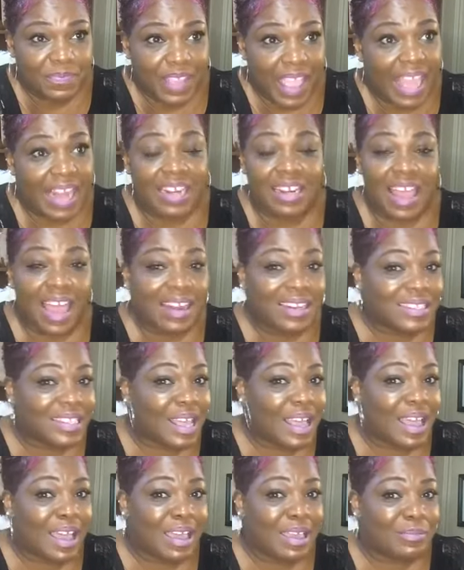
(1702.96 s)
And a lot of
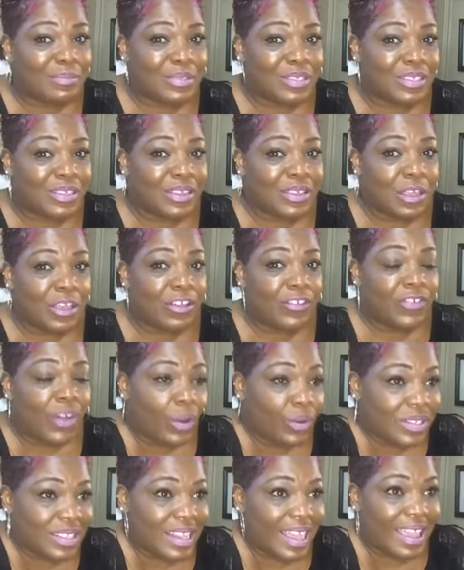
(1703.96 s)
times,
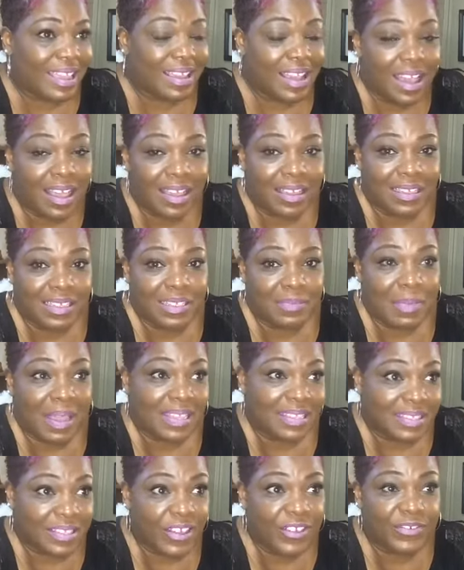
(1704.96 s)
folks like us,
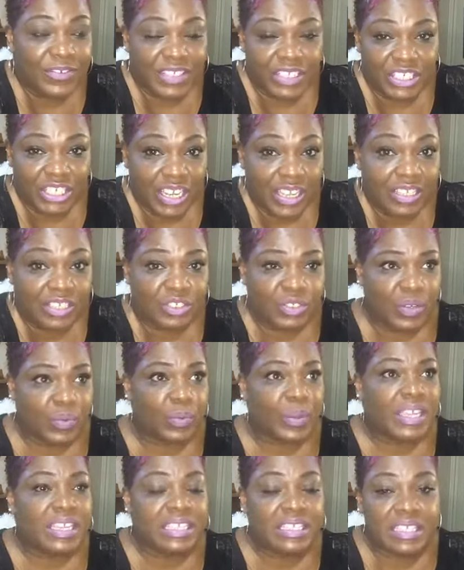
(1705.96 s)
myself and Chandra,
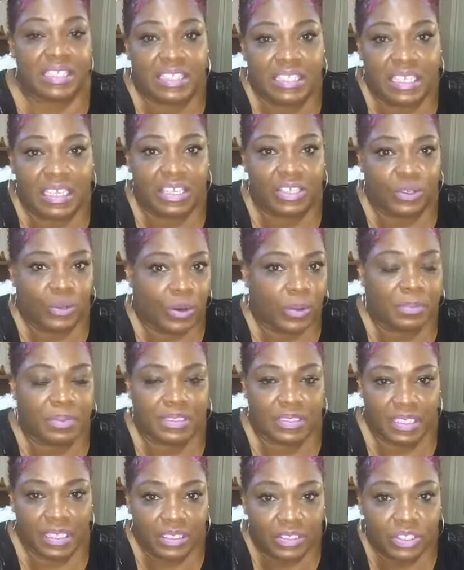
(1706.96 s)
we see your
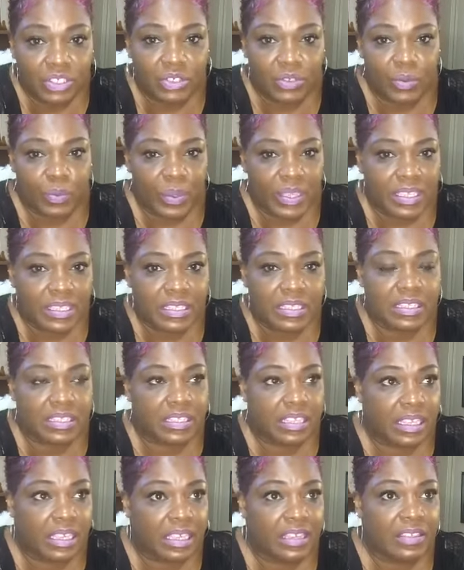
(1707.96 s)
potential. We
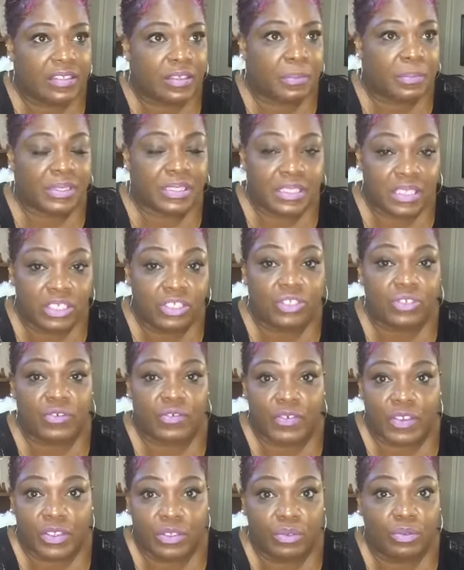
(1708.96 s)
see the potential
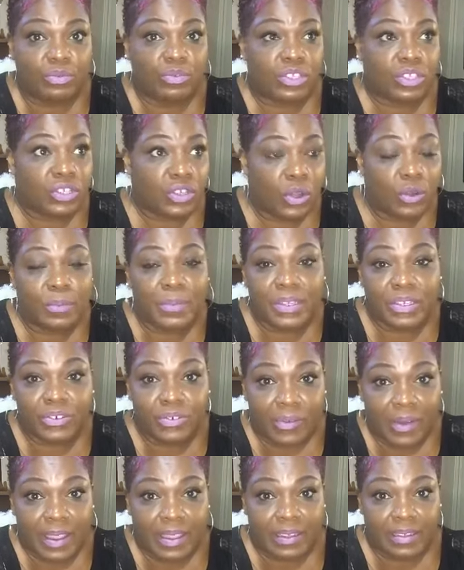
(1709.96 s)
for you to go be
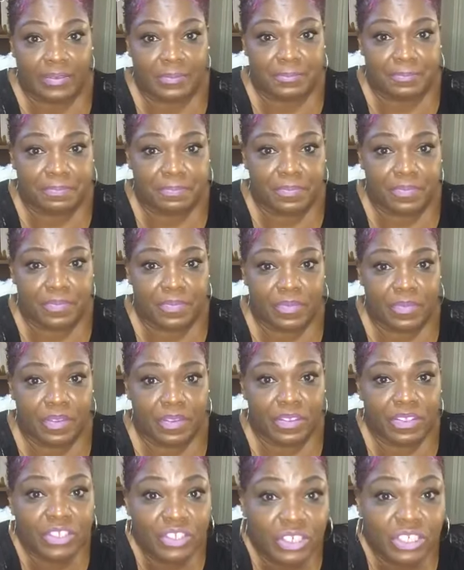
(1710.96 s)
great.
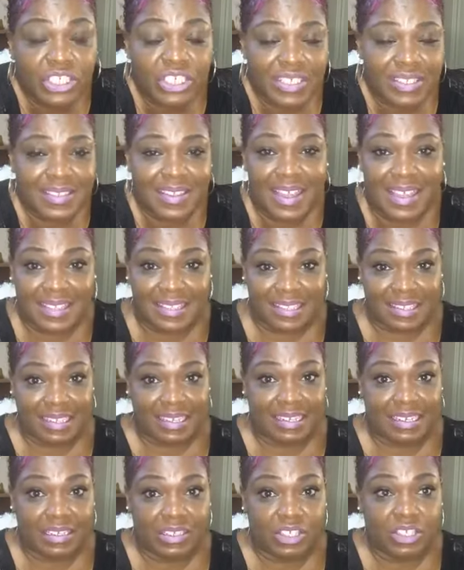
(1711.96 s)
You're just not
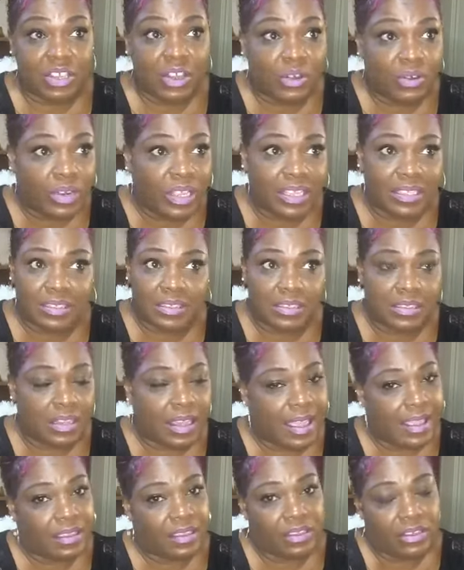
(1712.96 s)
seeing it. So it's
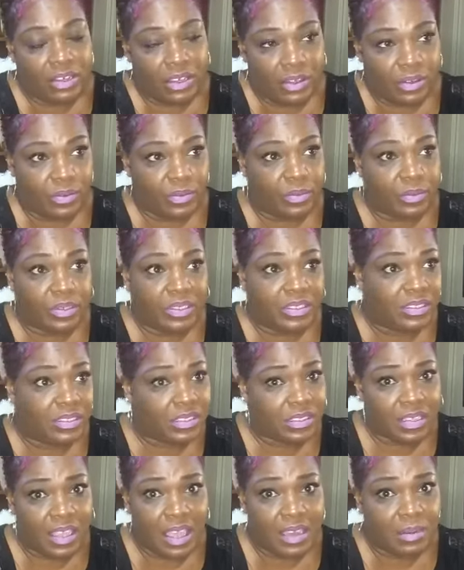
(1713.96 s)
like, you know, we
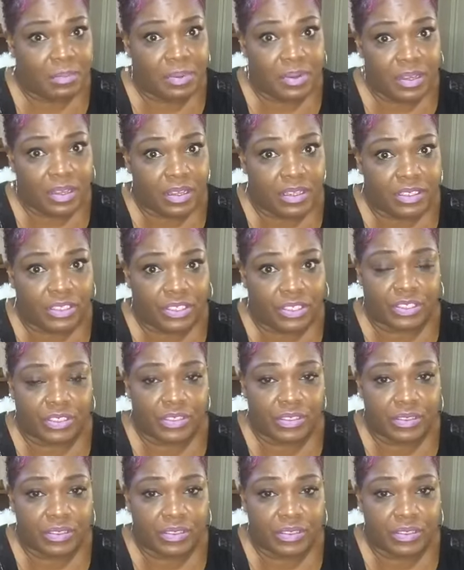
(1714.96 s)
just kind of push.